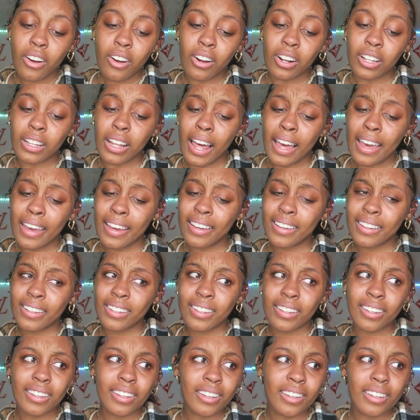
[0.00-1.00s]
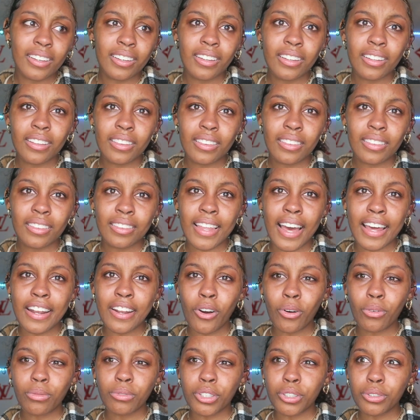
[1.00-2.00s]
or like that
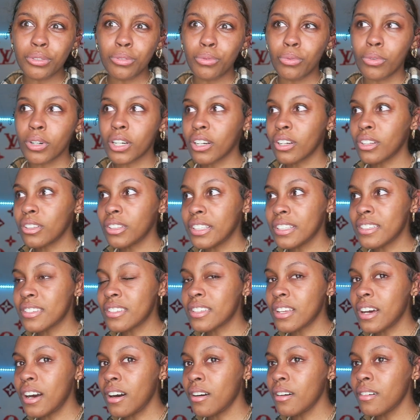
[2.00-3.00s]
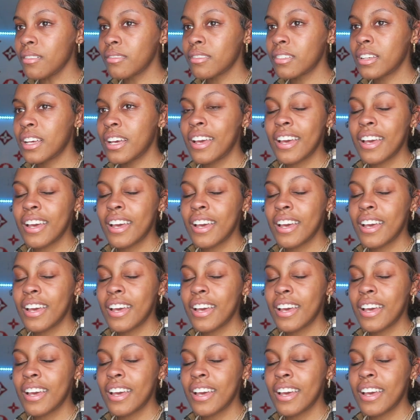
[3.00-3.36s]
don't do worldly stuff,